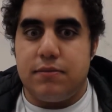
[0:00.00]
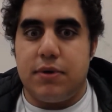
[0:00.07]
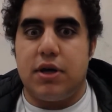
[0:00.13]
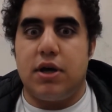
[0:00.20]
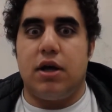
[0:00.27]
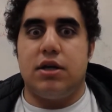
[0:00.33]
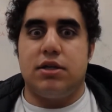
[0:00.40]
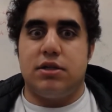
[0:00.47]

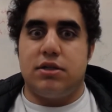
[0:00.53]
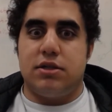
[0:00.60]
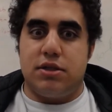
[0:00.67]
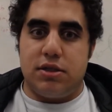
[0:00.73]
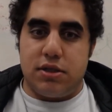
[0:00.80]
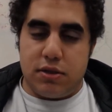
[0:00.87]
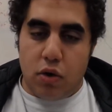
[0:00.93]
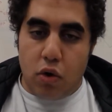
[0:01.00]

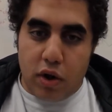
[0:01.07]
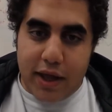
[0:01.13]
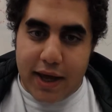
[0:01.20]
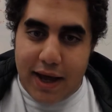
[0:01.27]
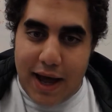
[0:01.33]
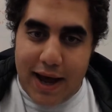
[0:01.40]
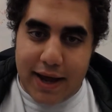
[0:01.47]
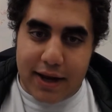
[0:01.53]
because Whole Cake
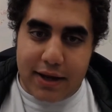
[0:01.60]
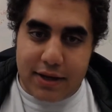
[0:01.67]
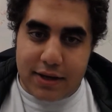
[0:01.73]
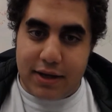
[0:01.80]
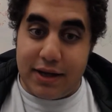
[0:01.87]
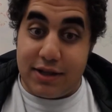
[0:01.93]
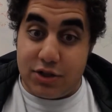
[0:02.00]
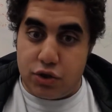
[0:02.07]
Island
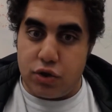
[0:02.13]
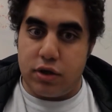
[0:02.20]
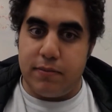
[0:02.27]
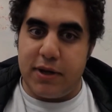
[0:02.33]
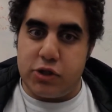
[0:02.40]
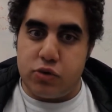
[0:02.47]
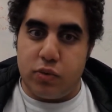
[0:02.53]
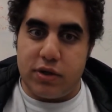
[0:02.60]
in certain
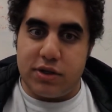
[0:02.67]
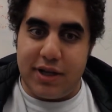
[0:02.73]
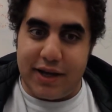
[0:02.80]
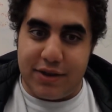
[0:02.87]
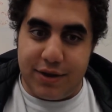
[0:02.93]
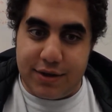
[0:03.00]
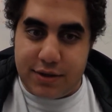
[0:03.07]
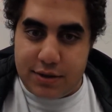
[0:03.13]
bits was like
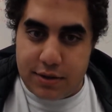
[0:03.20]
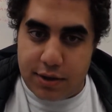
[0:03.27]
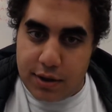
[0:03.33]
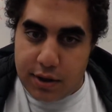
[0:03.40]
this,